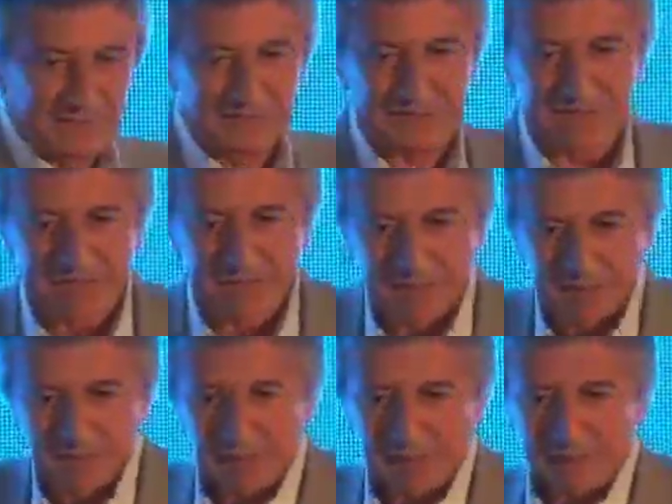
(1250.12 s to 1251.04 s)
that
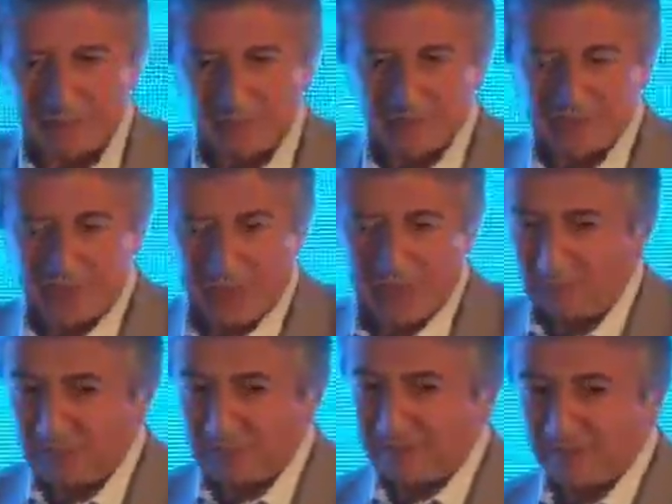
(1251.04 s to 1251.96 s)
people were
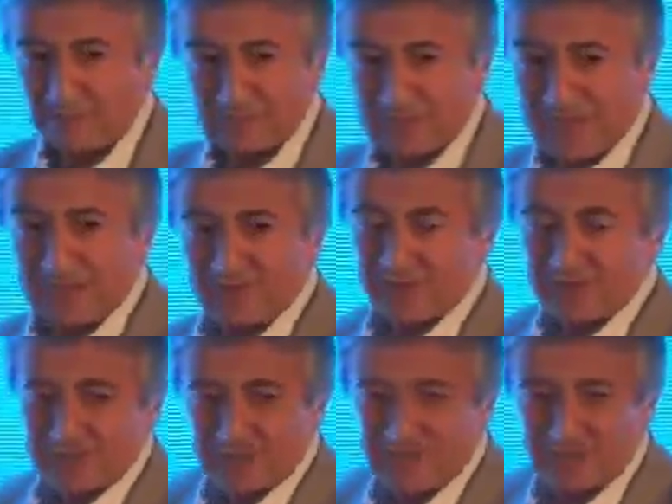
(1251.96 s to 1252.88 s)
saying, whether it was
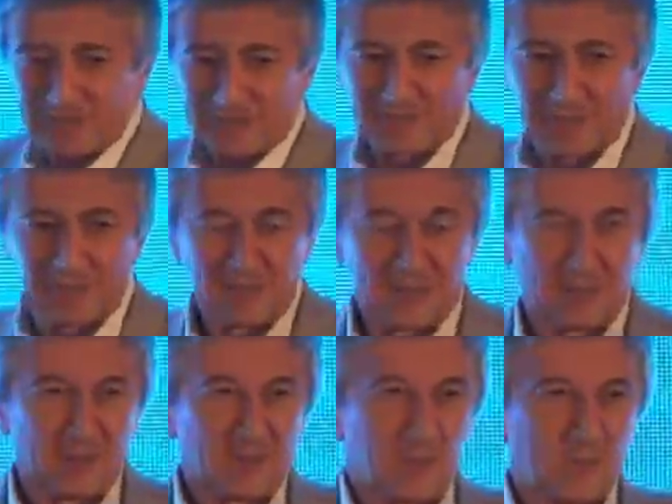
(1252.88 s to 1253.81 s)
agencies
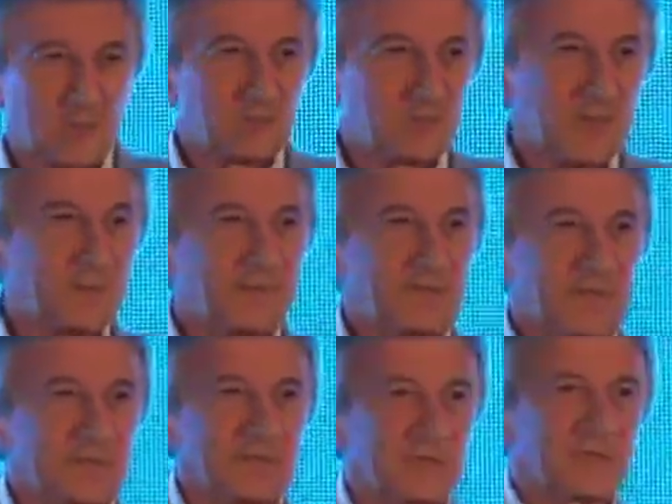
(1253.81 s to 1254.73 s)
or
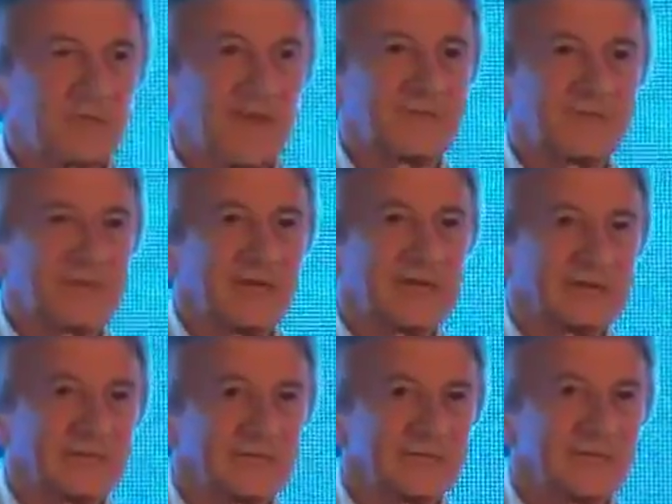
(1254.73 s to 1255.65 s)
publishers or
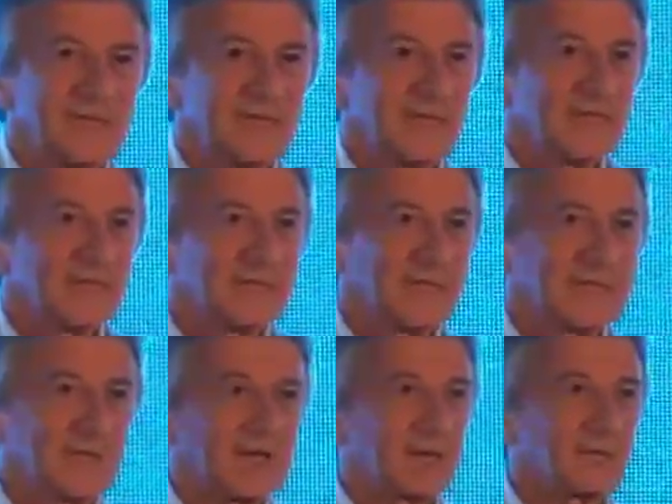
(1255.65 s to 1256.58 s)
advertisers, that the
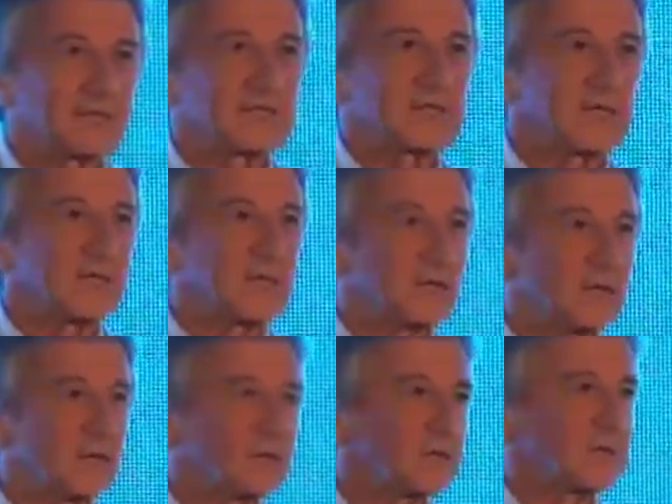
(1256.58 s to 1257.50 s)
click was still
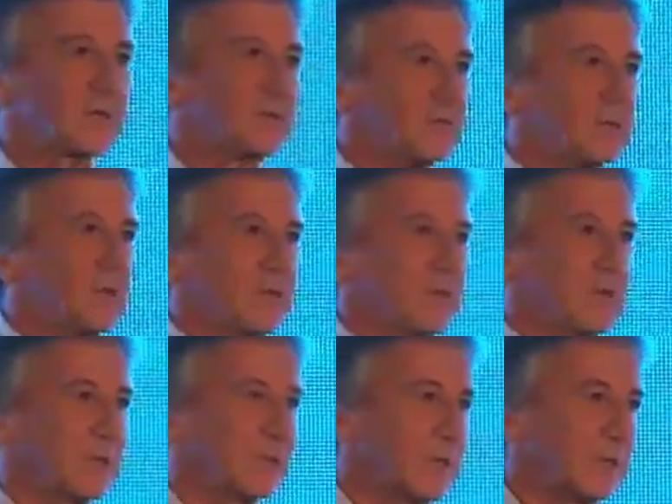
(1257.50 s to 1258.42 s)
used
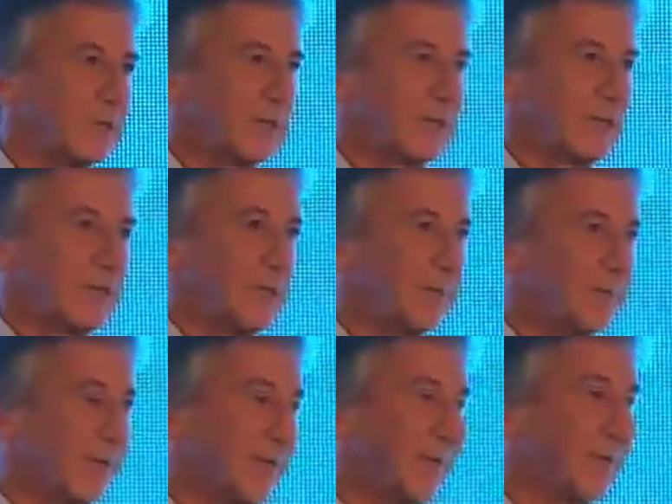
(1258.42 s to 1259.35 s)

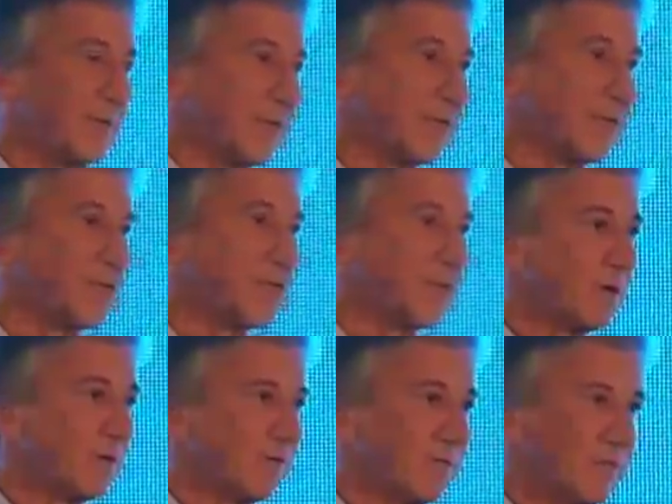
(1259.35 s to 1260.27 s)
by about a
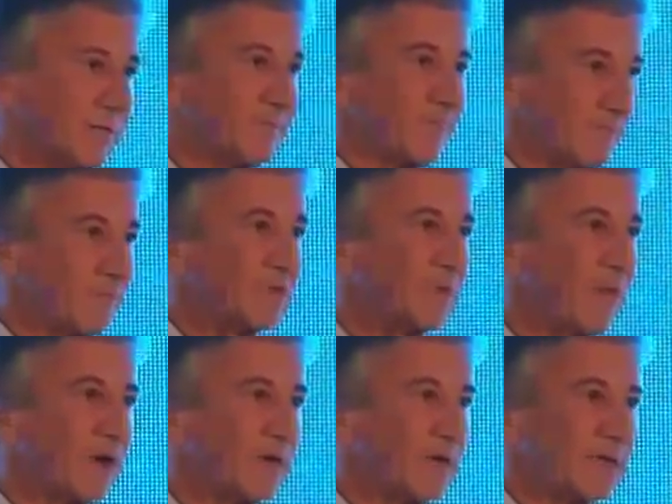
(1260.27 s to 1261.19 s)
third of the
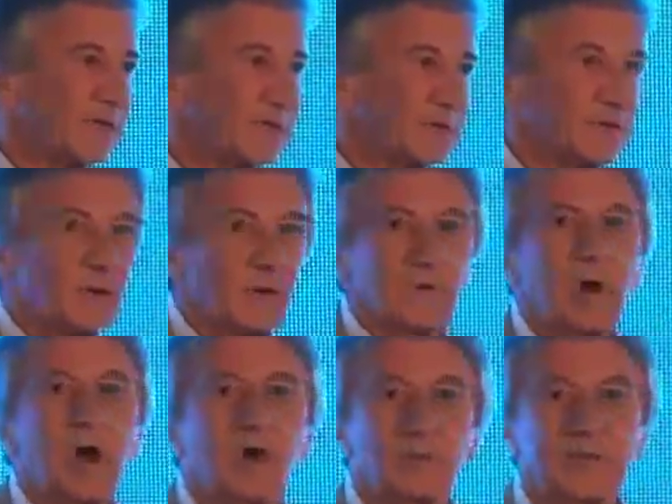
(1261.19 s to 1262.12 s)
respondents,
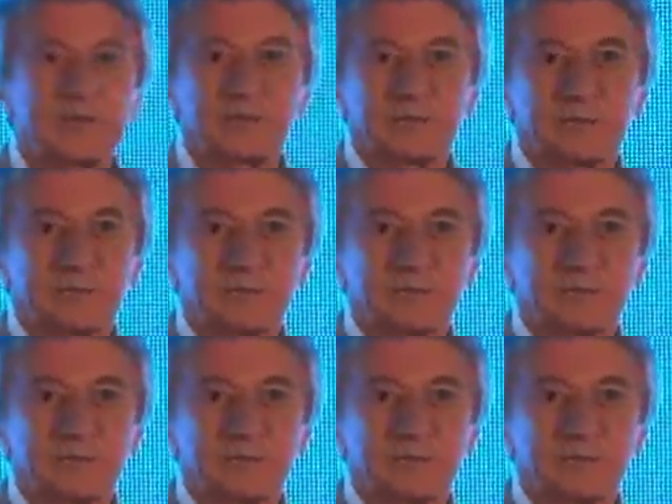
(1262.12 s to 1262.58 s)
always.